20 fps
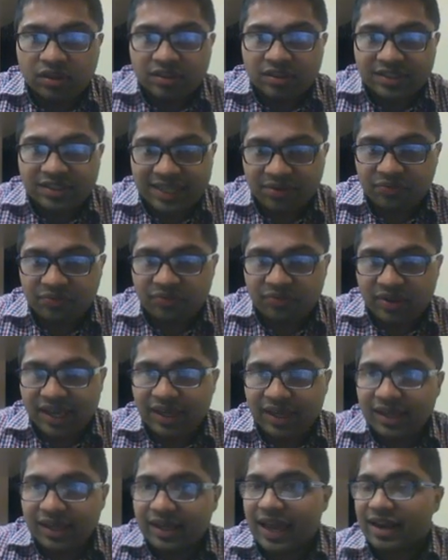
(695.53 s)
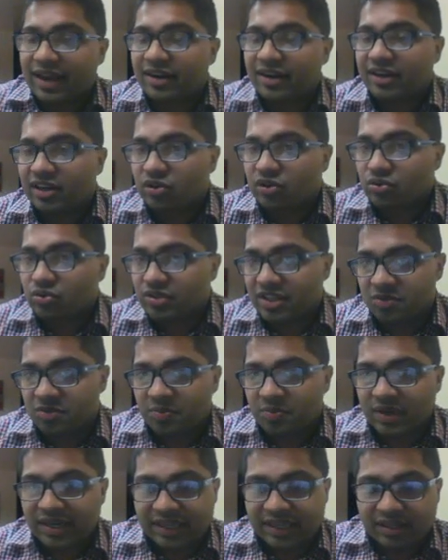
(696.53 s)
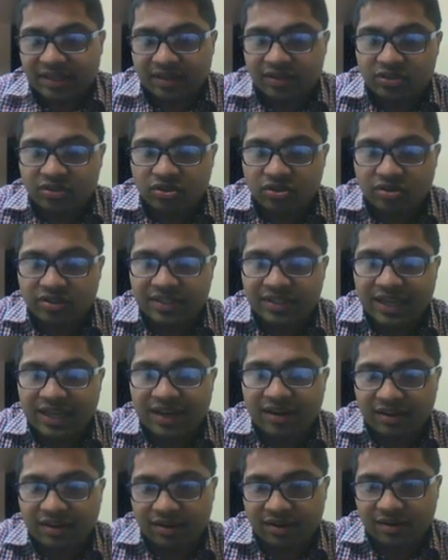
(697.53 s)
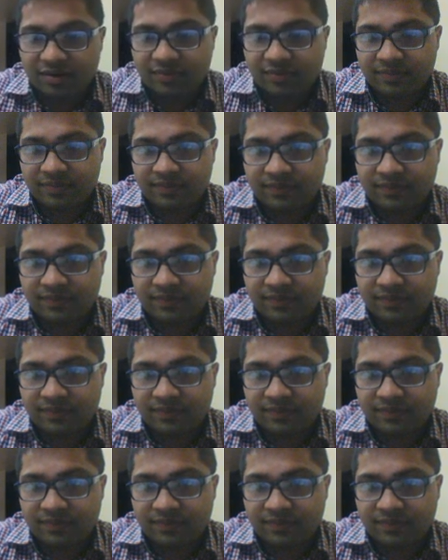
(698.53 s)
same way, Canada loses money. So seller,